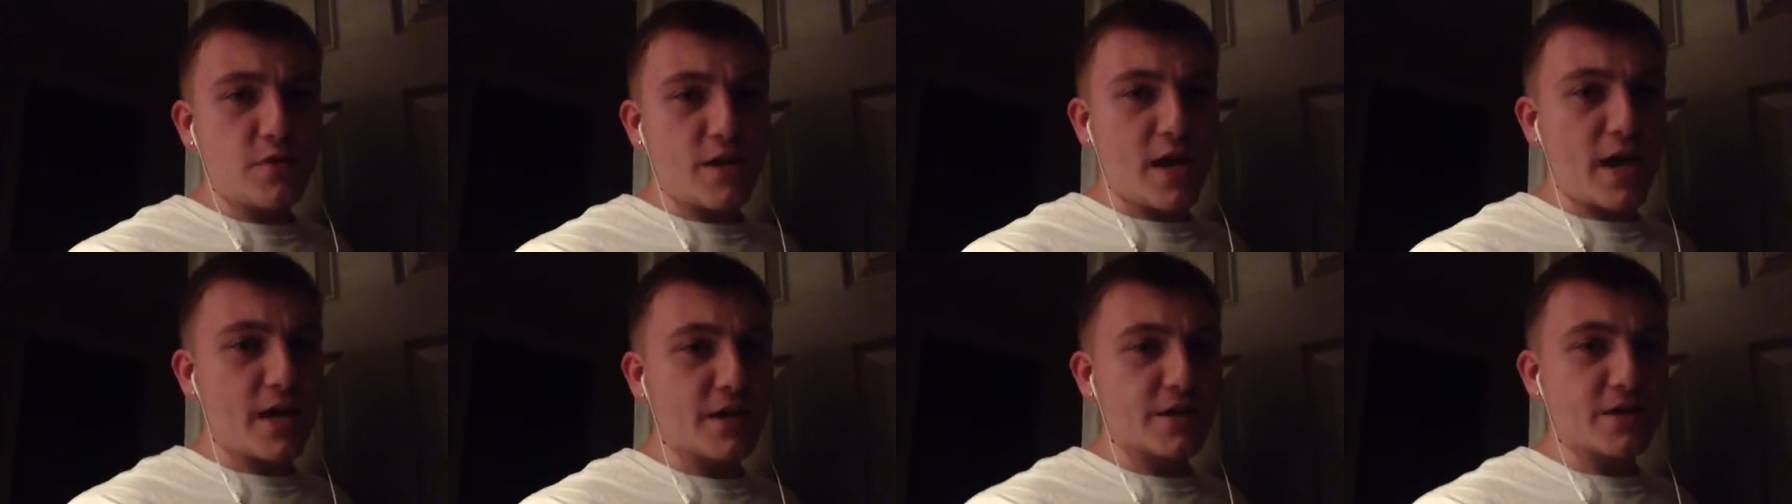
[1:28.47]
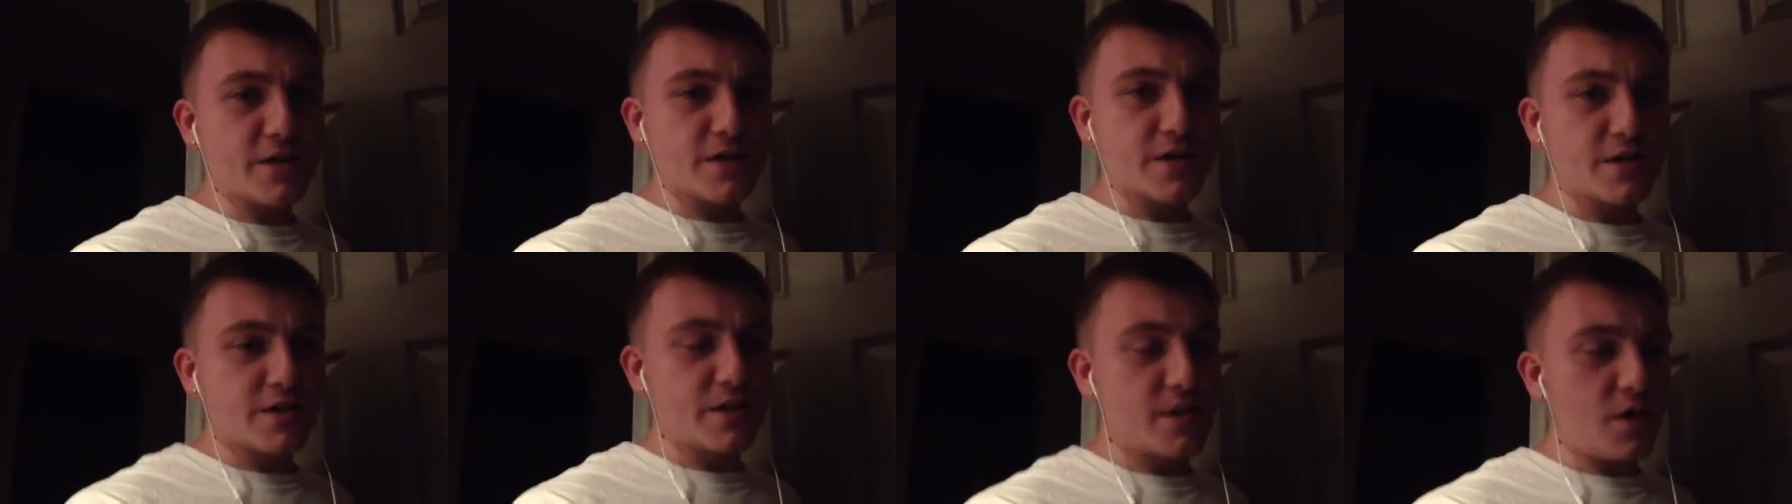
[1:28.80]
can't
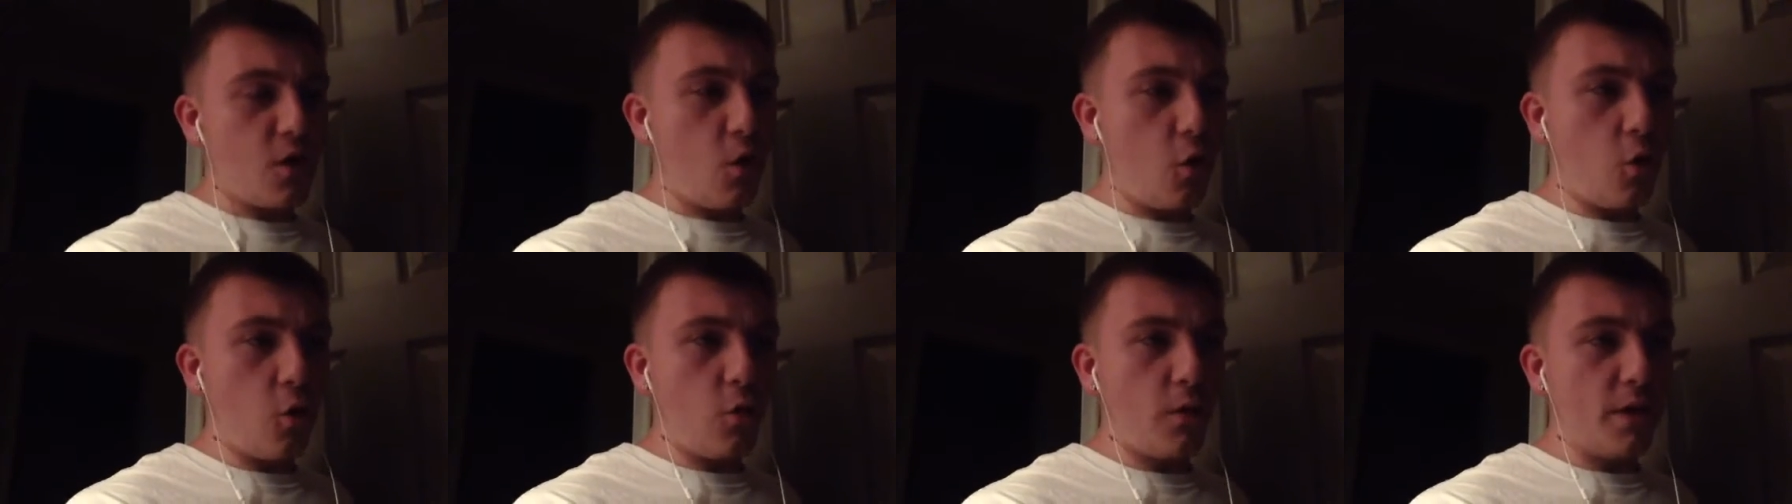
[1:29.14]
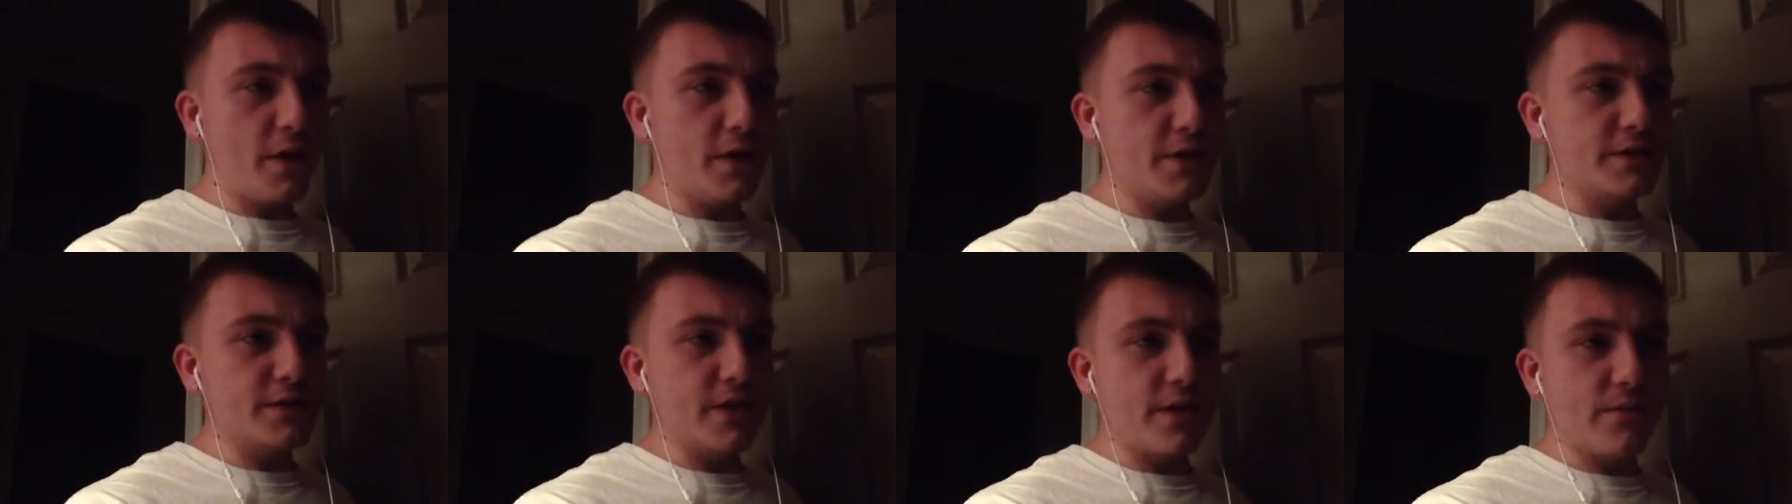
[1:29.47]
just
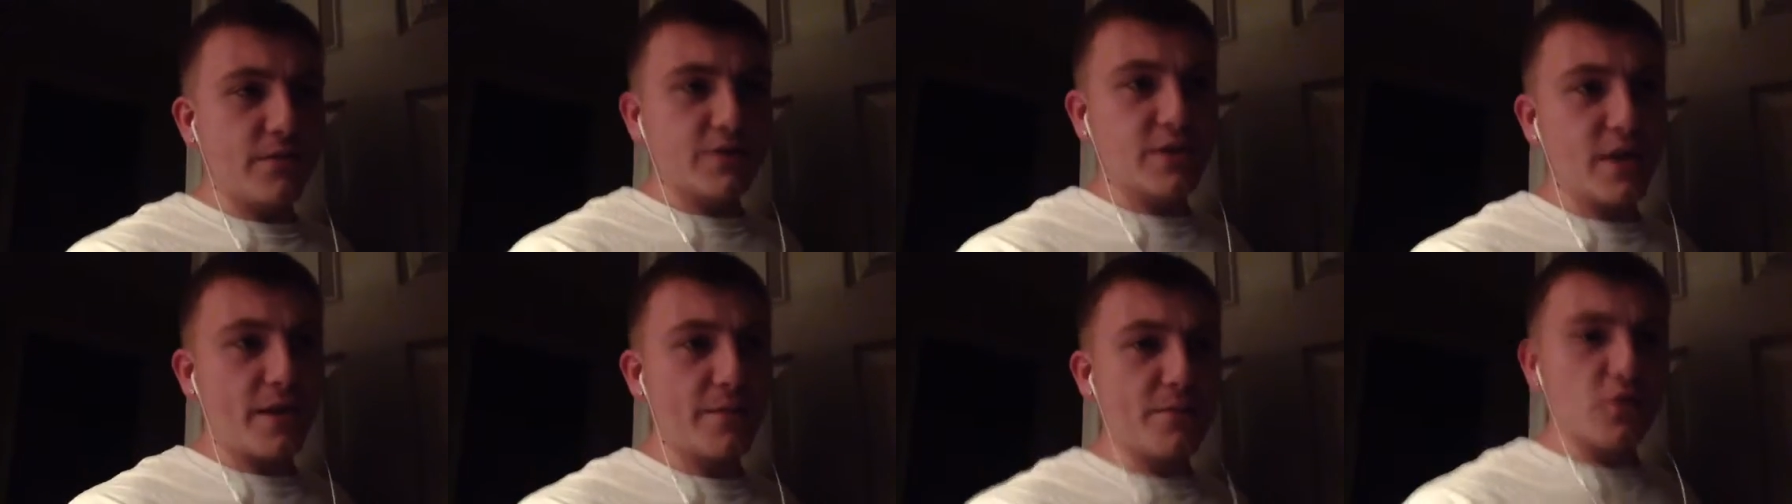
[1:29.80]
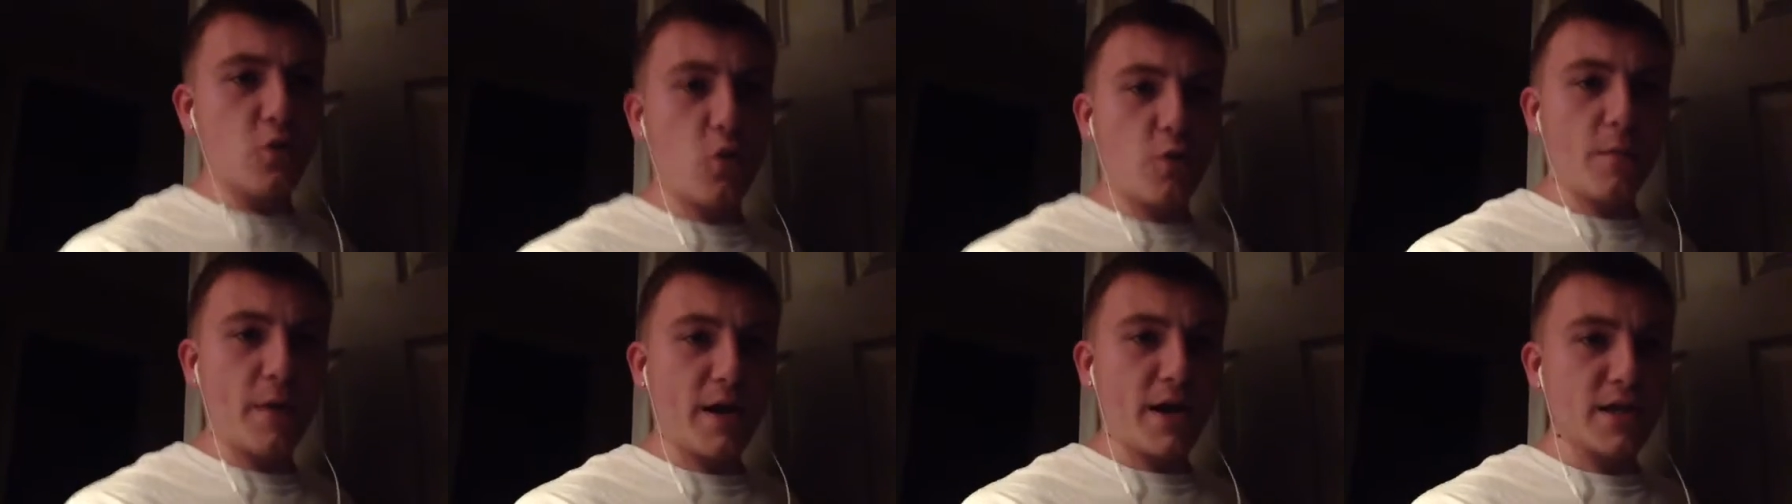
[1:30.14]
always every time your
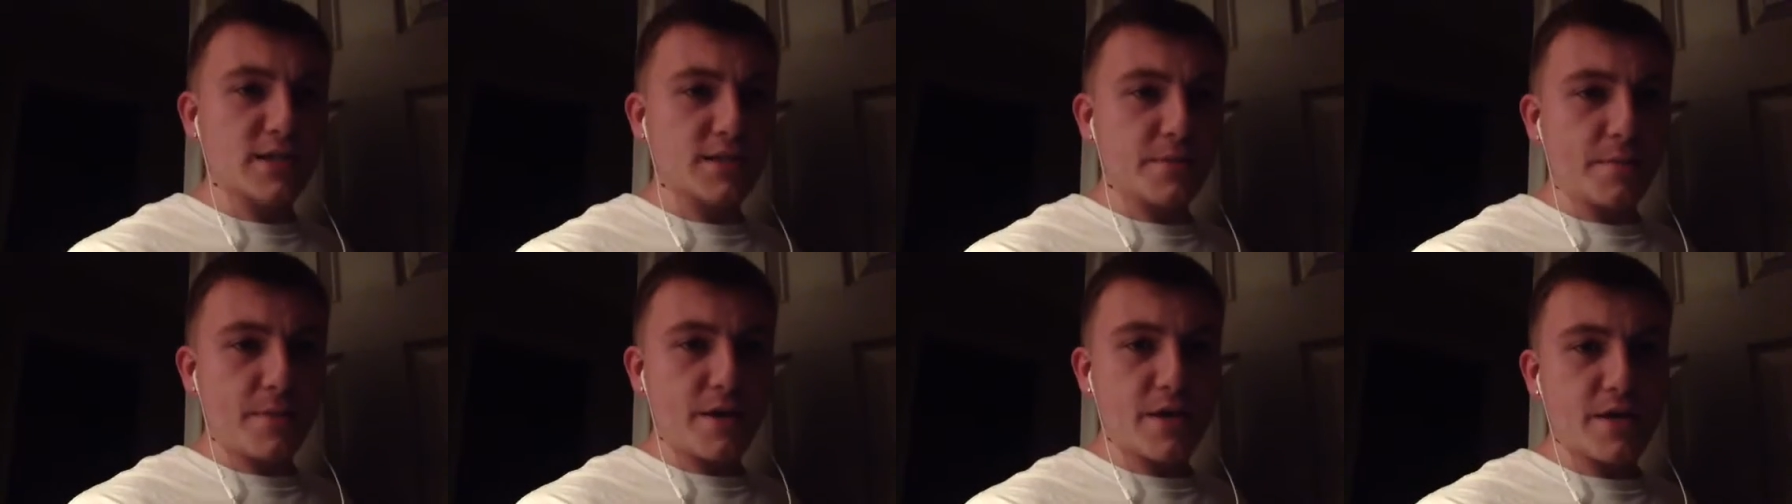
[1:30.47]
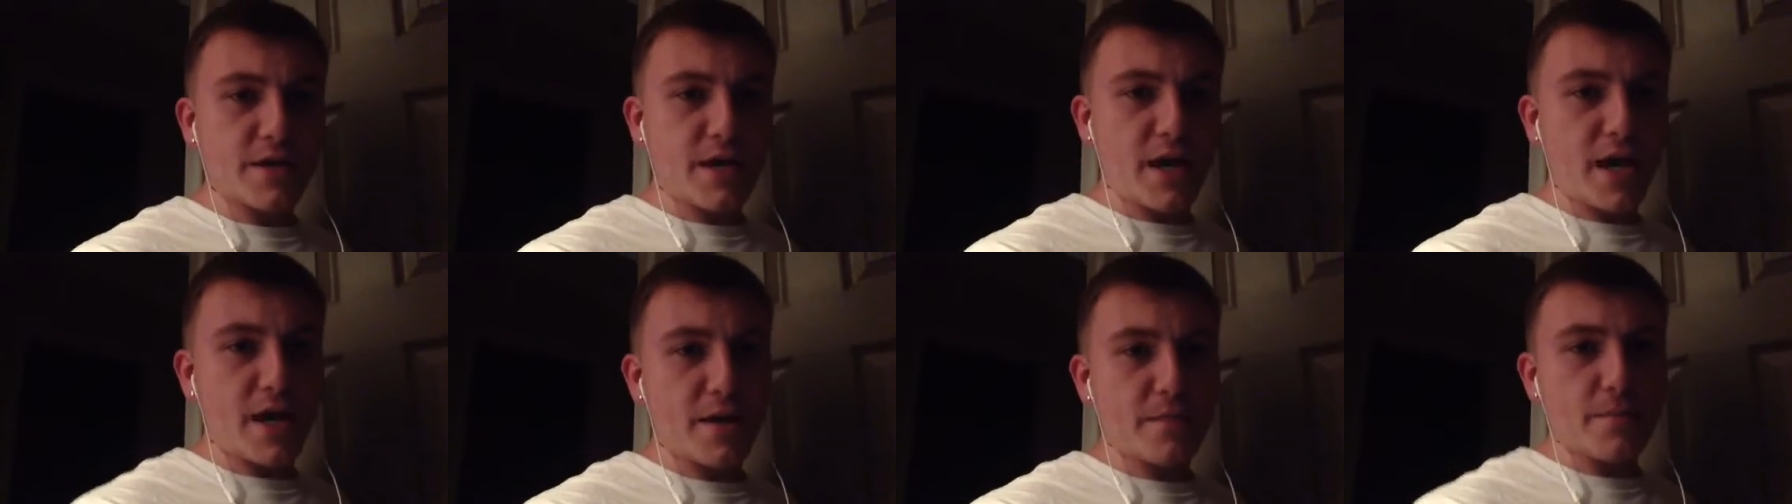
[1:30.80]
quarterback has a
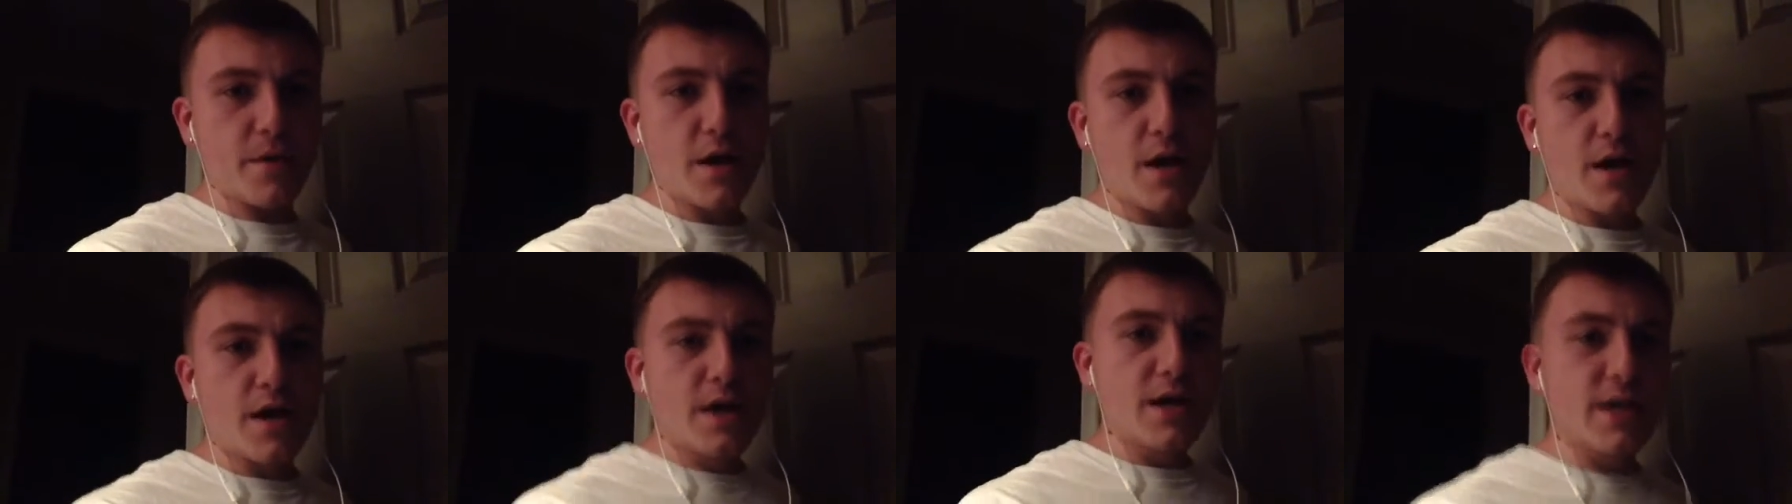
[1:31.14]
bad game,